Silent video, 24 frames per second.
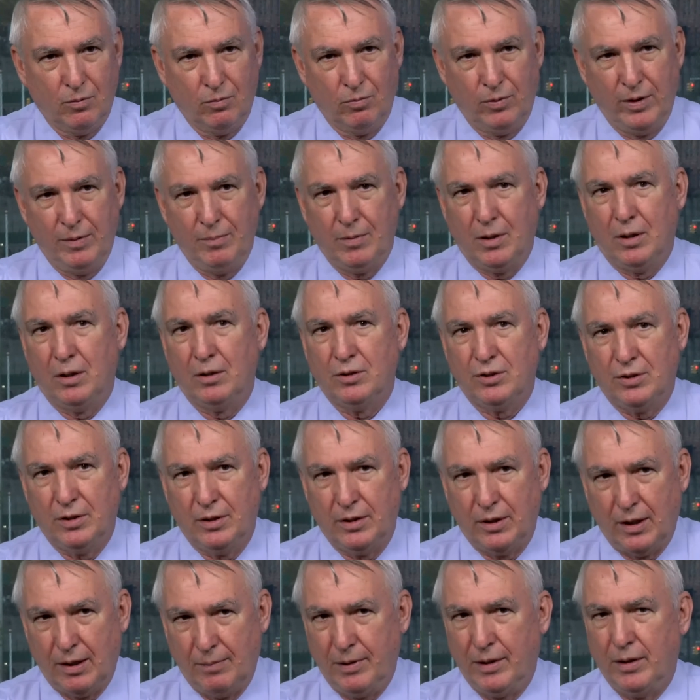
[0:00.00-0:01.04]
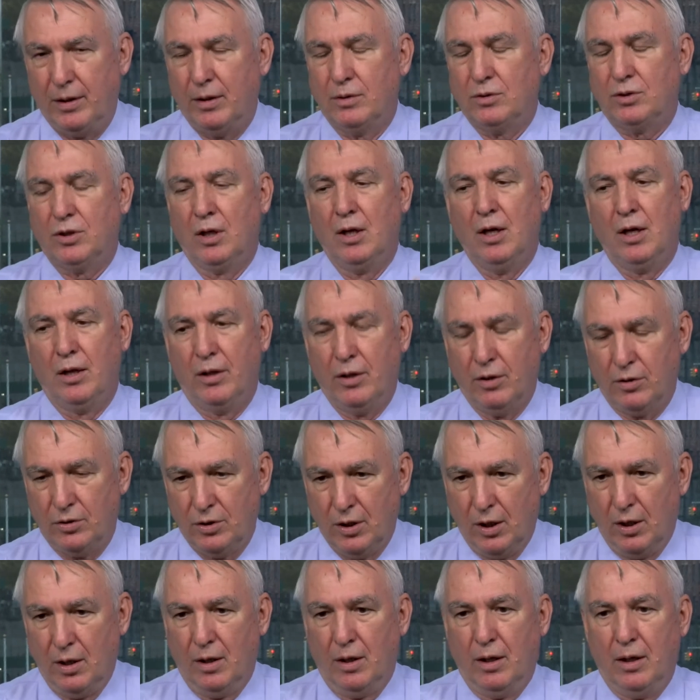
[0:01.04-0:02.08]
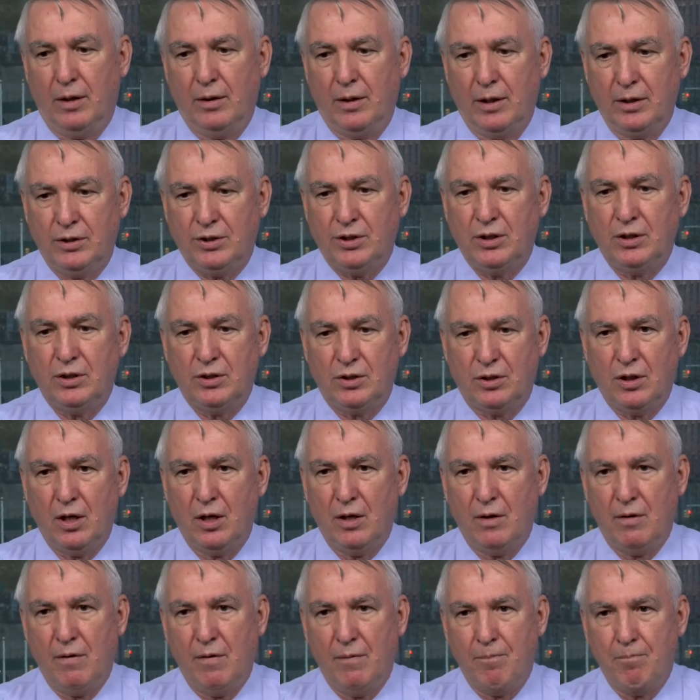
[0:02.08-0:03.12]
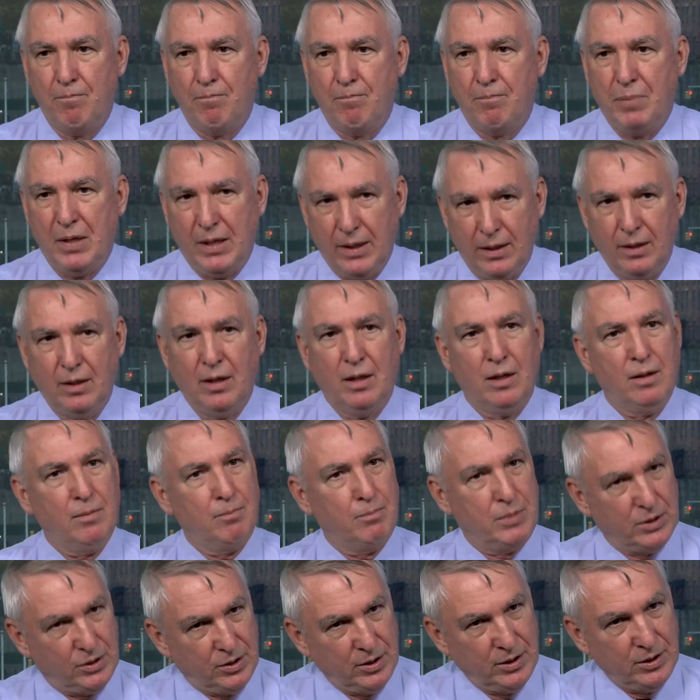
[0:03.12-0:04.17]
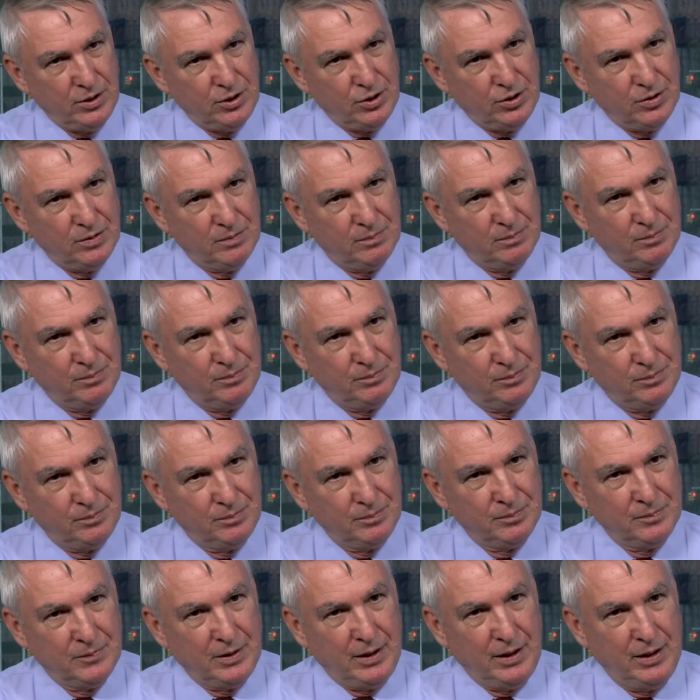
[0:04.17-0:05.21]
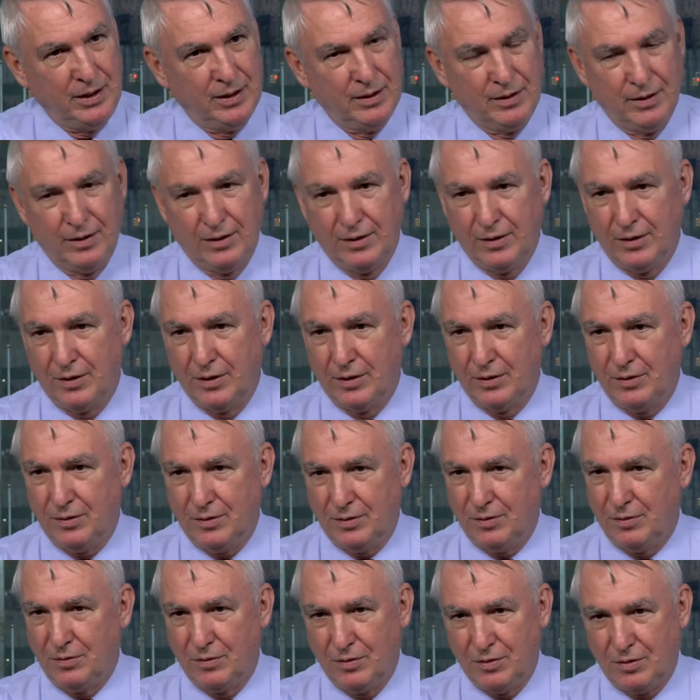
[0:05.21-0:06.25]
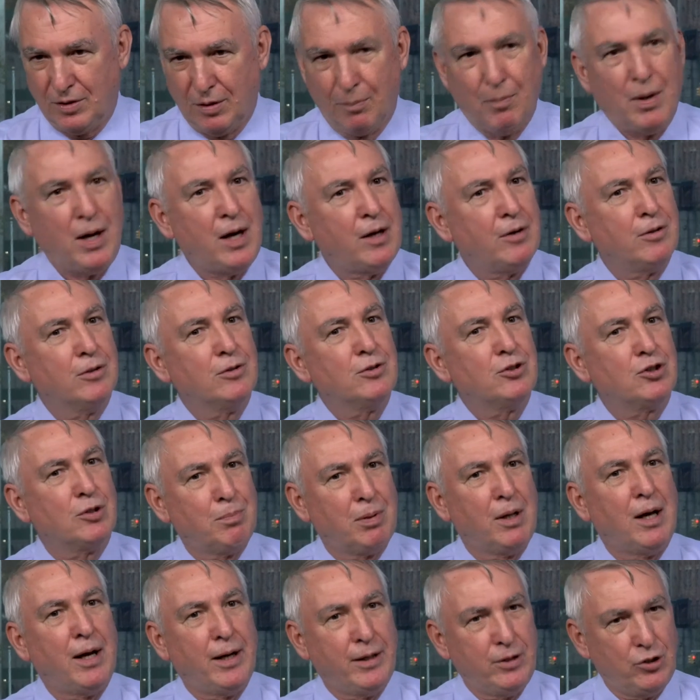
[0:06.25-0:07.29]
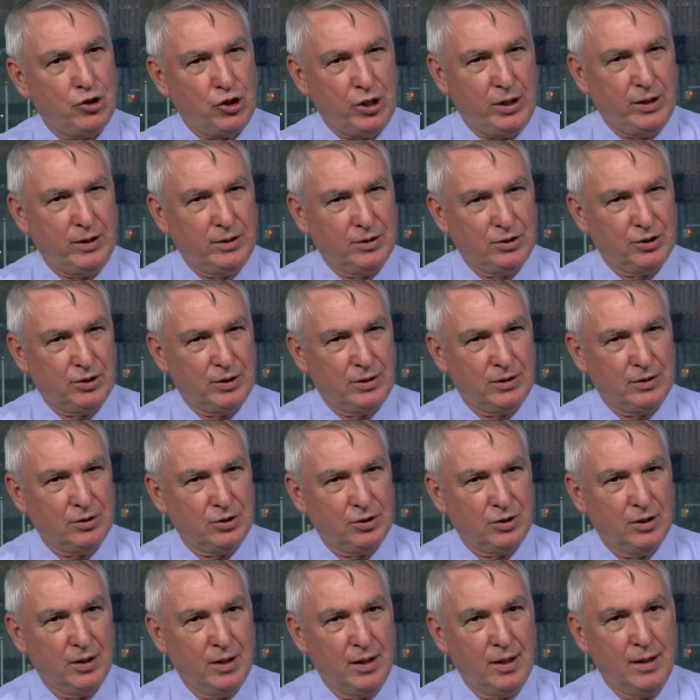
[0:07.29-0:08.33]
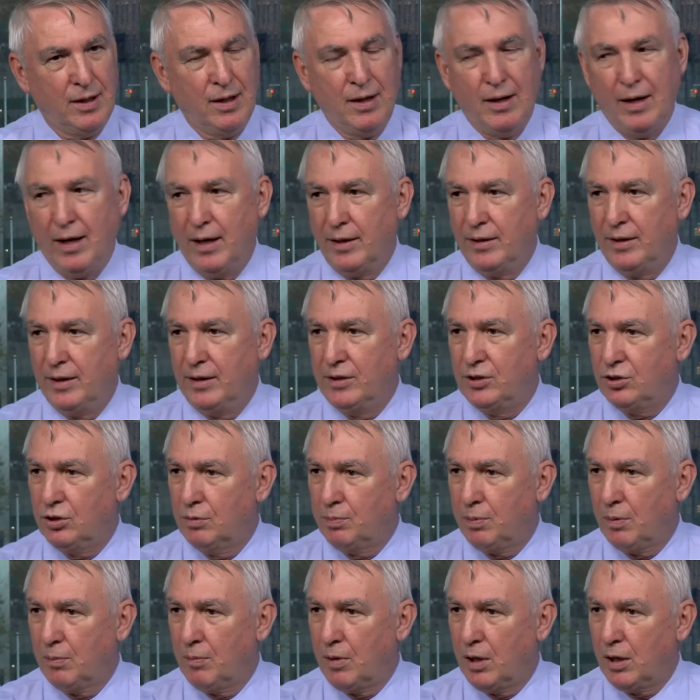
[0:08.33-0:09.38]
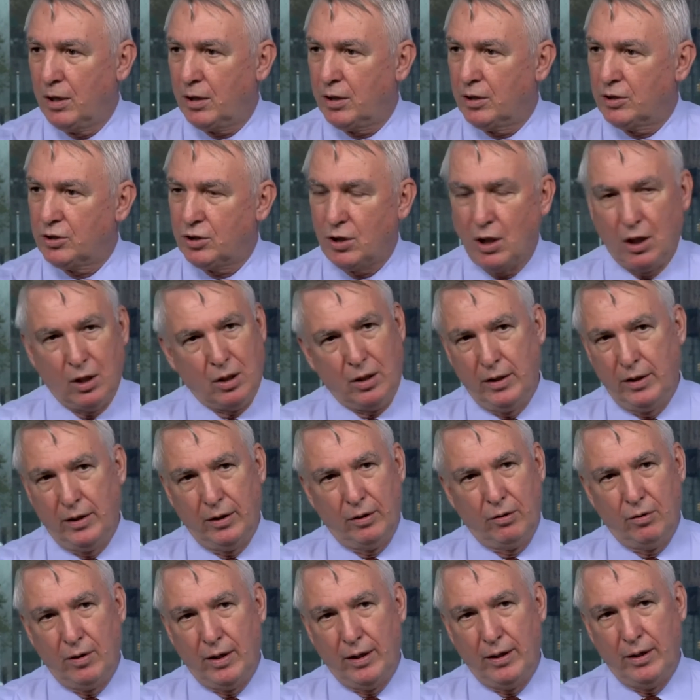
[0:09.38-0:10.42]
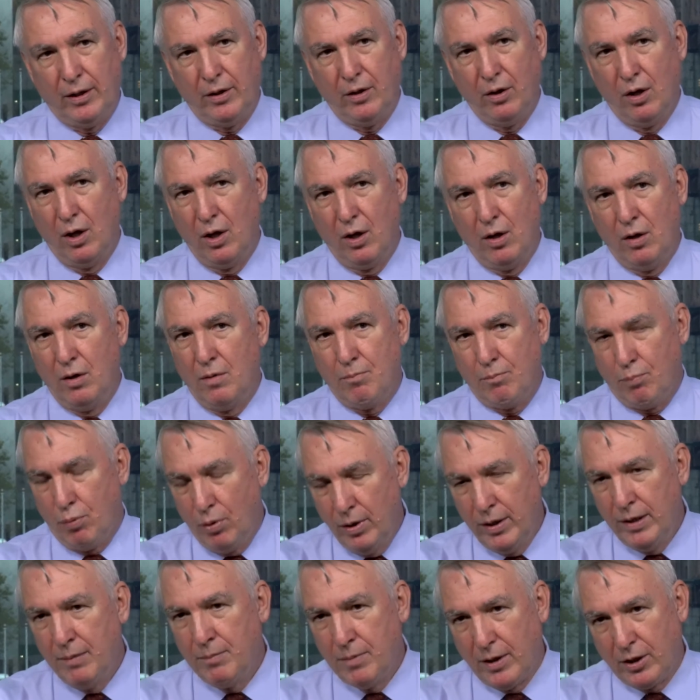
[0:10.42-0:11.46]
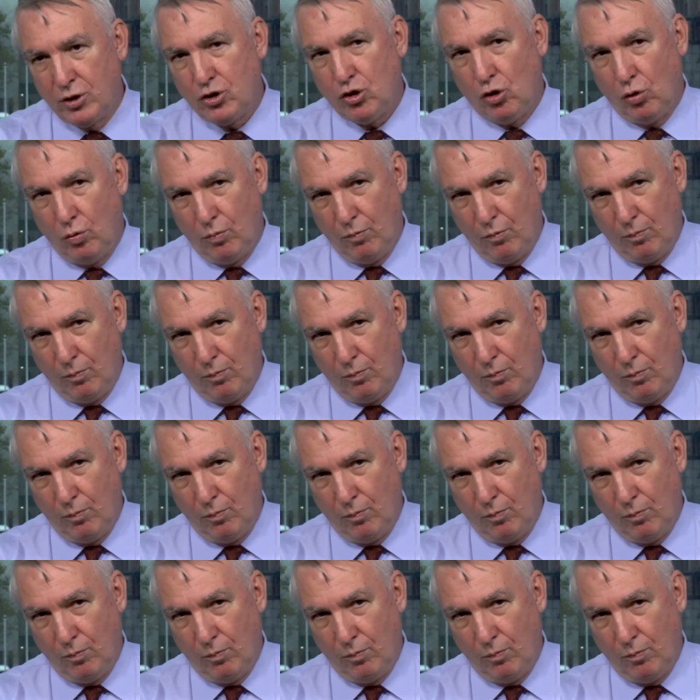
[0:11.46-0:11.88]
Wilmar's in there. I mean, there's, there's, this is big business in the the modern supply chain sense. And these supermarkets are integrated pretty much